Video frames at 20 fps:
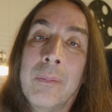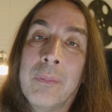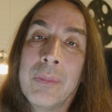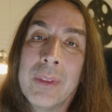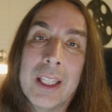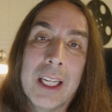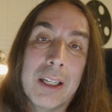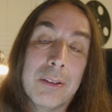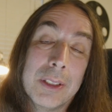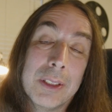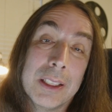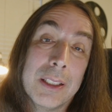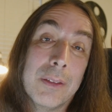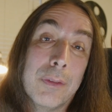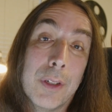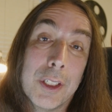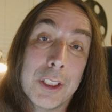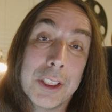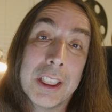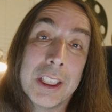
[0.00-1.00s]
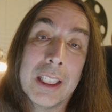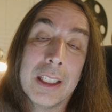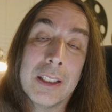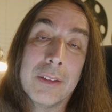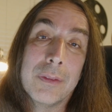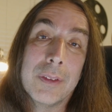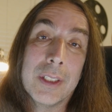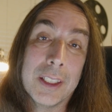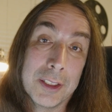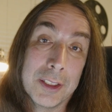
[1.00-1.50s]
There was a version
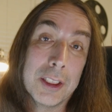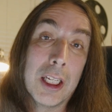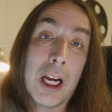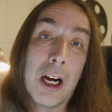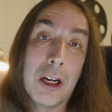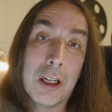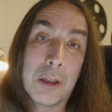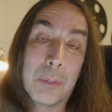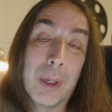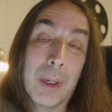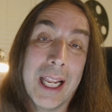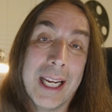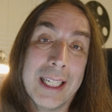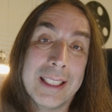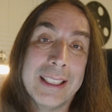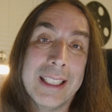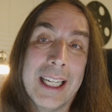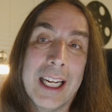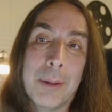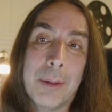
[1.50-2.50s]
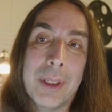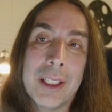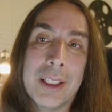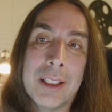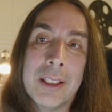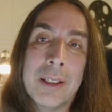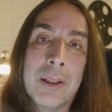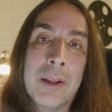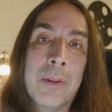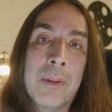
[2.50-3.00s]
of the song Black Sabbath
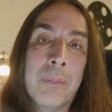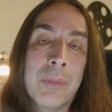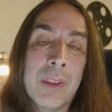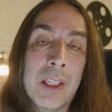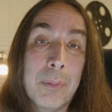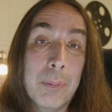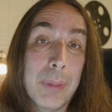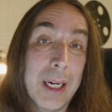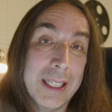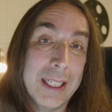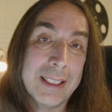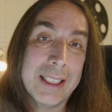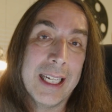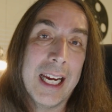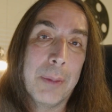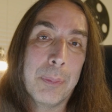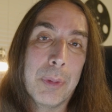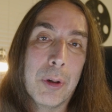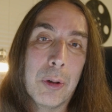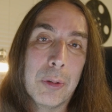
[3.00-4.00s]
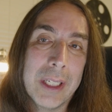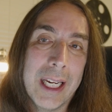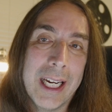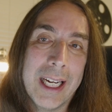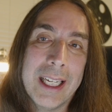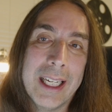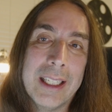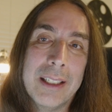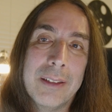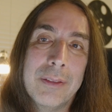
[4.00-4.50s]
by Typo
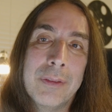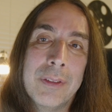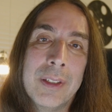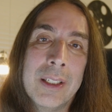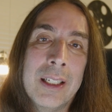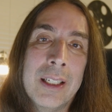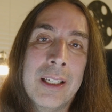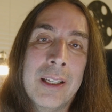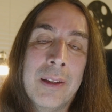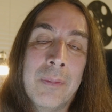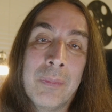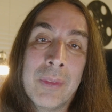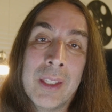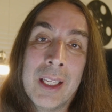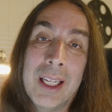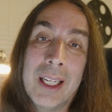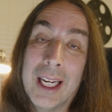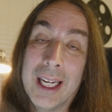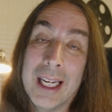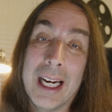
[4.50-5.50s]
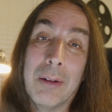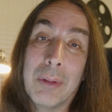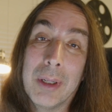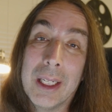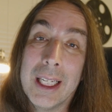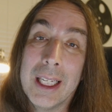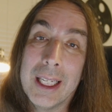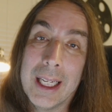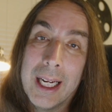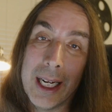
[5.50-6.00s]
Negative, and I
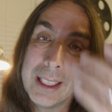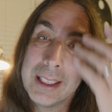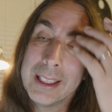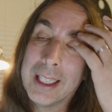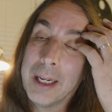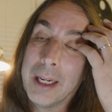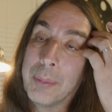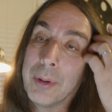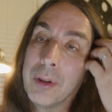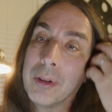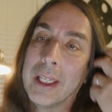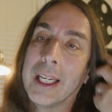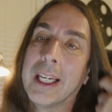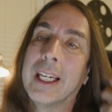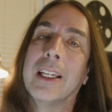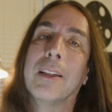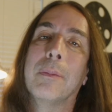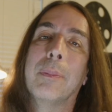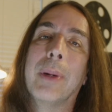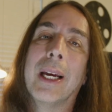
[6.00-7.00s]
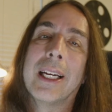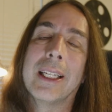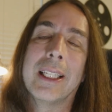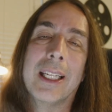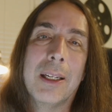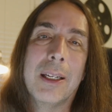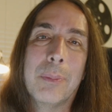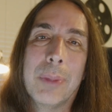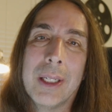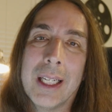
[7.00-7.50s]
really liked Typo Negative back
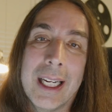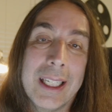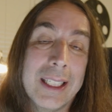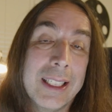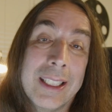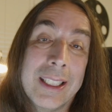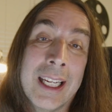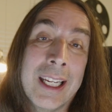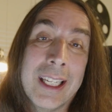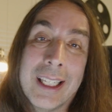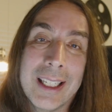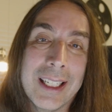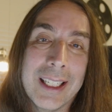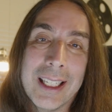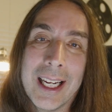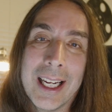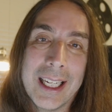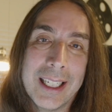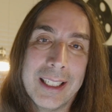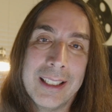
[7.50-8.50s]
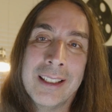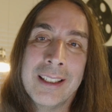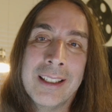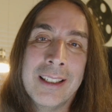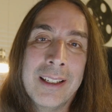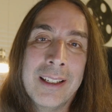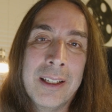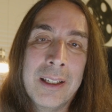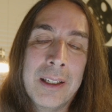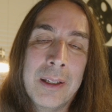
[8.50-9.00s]
then, but I didn't like
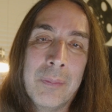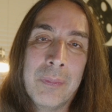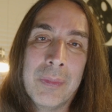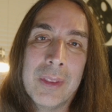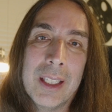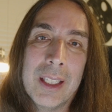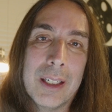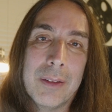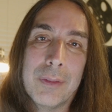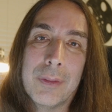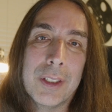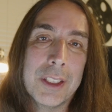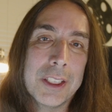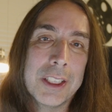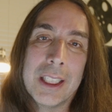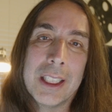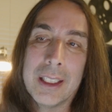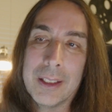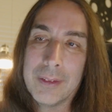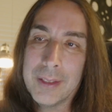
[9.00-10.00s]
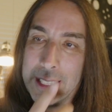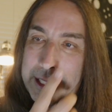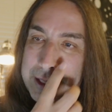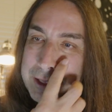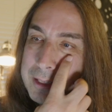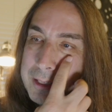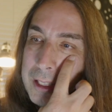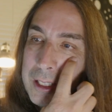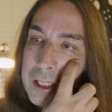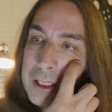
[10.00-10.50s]
their version of that
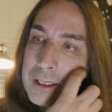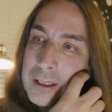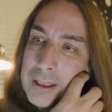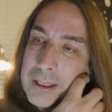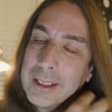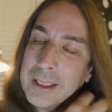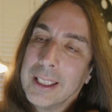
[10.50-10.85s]
song.